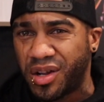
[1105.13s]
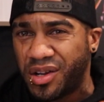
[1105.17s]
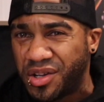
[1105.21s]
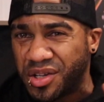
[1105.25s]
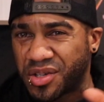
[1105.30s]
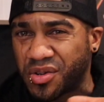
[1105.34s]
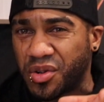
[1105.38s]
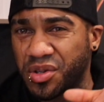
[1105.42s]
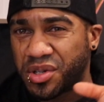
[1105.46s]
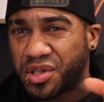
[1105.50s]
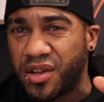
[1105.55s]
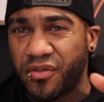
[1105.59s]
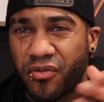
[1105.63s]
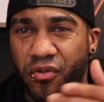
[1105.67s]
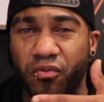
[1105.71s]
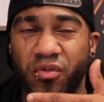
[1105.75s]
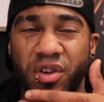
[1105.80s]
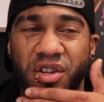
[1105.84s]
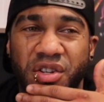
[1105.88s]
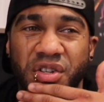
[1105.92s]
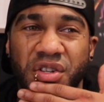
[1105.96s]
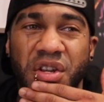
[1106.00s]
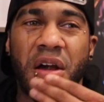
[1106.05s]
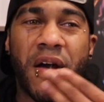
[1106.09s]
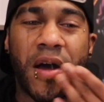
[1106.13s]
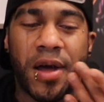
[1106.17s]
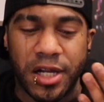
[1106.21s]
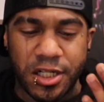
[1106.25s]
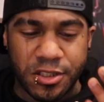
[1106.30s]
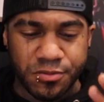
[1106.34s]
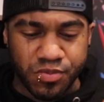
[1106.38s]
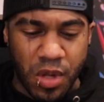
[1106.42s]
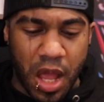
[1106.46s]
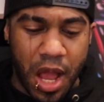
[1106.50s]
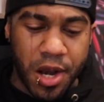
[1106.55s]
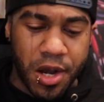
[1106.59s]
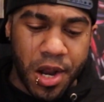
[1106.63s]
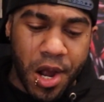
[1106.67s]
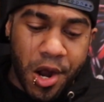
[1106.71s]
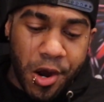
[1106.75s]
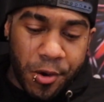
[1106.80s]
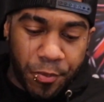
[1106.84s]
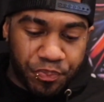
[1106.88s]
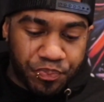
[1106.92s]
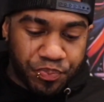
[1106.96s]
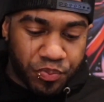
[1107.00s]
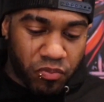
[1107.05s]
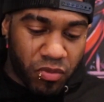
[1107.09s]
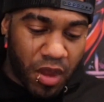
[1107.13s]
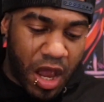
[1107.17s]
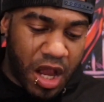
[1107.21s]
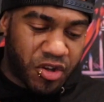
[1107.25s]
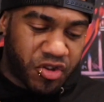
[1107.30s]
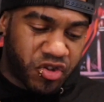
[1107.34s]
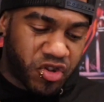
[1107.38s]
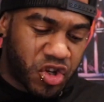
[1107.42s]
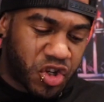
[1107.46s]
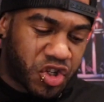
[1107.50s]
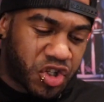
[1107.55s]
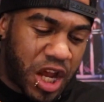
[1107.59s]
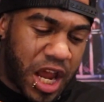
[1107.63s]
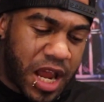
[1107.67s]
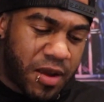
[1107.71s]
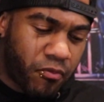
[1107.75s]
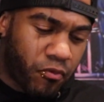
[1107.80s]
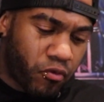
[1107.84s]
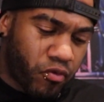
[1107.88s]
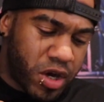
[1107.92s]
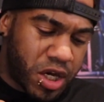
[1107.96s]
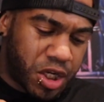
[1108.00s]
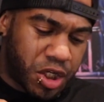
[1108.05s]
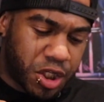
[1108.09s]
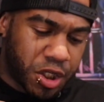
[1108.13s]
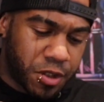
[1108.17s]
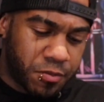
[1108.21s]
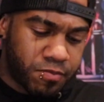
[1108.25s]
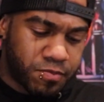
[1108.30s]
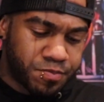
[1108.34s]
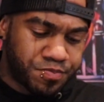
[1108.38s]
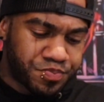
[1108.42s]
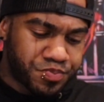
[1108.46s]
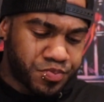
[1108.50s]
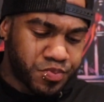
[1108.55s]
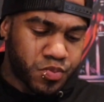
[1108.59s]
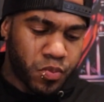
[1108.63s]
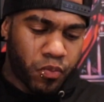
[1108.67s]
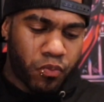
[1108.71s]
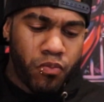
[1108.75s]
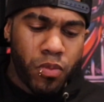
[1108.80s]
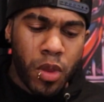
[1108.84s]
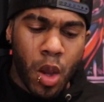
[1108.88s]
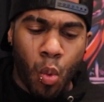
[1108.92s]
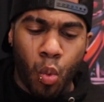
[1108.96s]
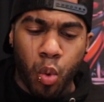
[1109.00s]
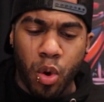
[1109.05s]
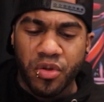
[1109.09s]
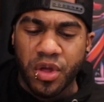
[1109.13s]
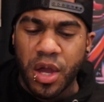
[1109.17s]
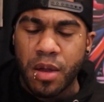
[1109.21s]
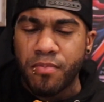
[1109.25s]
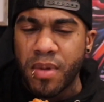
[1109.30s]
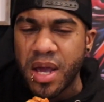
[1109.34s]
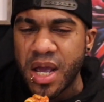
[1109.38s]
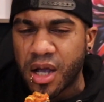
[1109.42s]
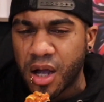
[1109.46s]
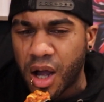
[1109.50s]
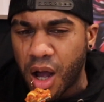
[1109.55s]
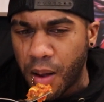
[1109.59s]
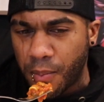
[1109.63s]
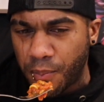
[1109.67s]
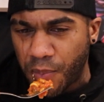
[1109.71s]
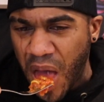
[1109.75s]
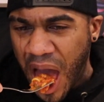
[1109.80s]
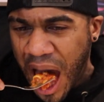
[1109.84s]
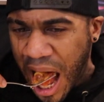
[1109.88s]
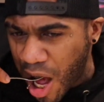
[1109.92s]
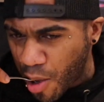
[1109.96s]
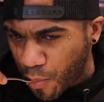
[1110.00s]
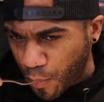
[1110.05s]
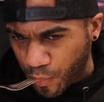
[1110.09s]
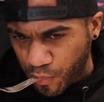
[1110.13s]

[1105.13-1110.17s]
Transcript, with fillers: He just goes to different regions, and it's the same region where they make um